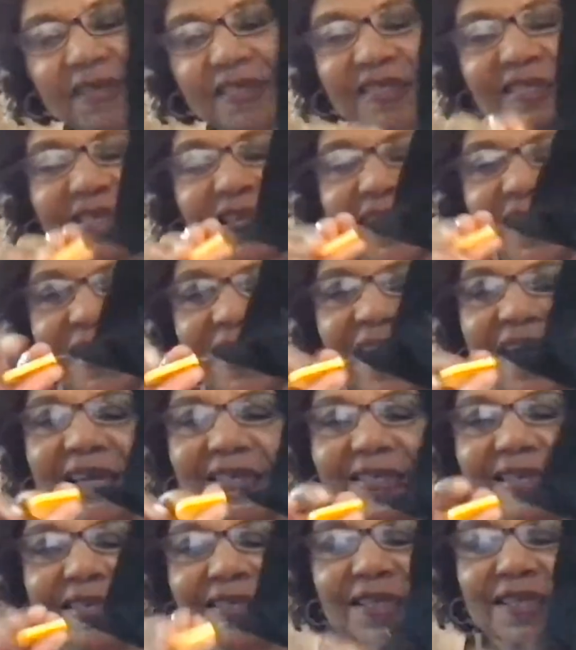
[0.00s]
It
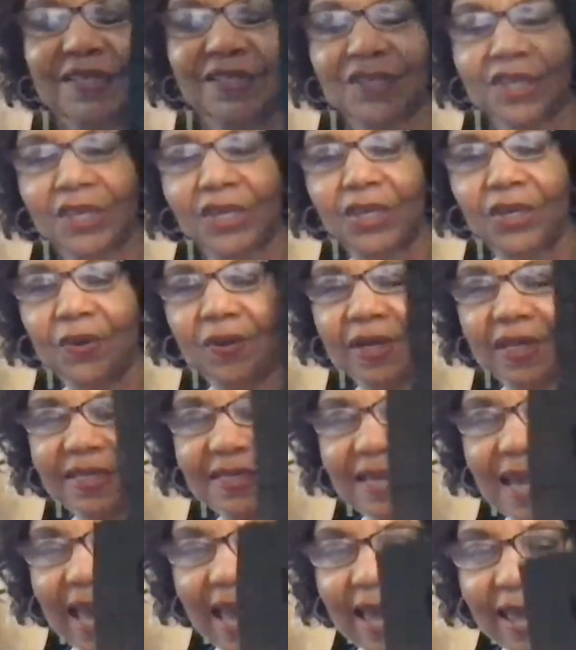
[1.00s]
has a security
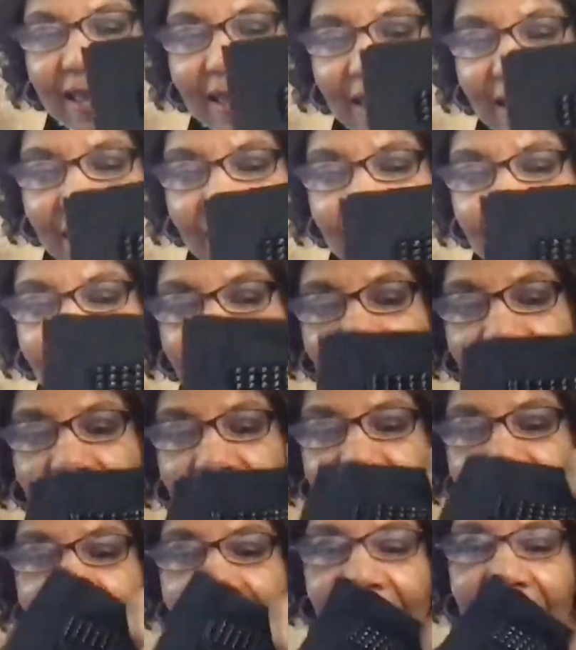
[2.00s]
tag.
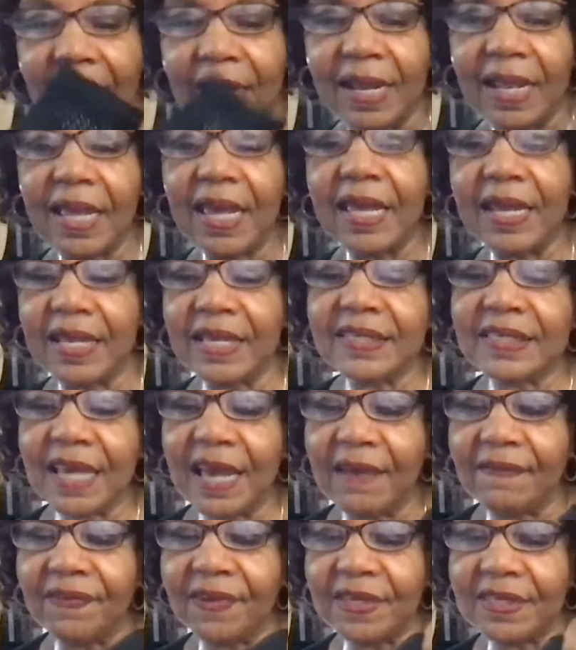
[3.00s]
It is
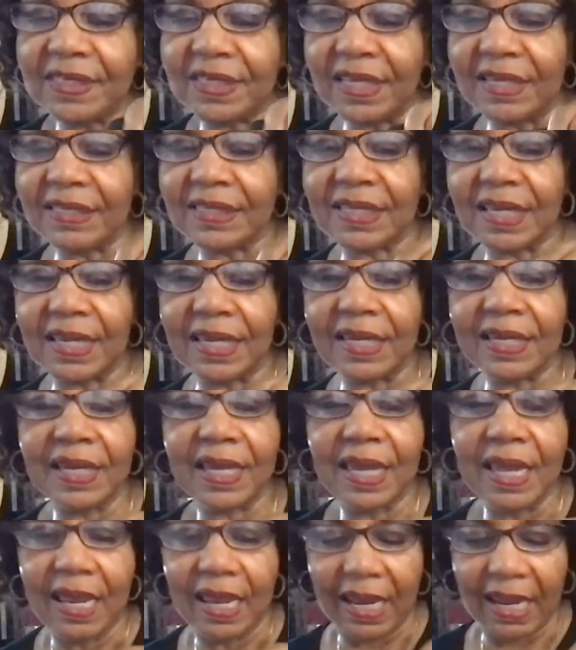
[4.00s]
heavy, CeCe.
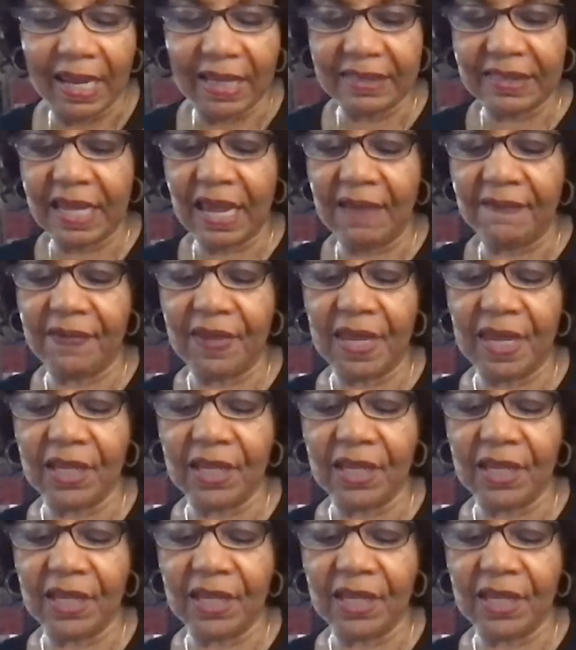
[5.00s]
It's heavy.